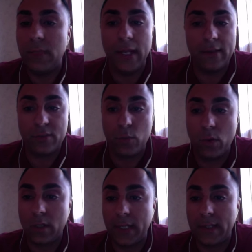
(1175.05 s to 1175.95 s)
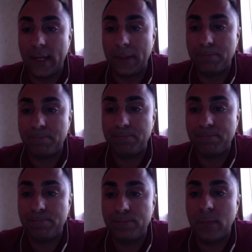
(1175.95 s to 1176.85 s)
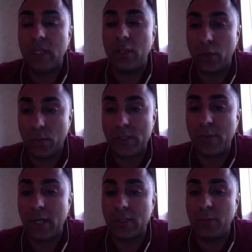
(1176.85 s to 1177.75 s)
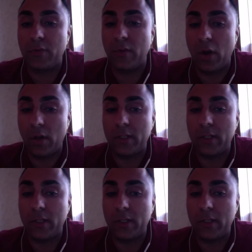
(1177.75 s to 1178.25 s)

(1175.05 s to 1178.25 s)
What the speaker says: It doesn't work like that. You're responsible for all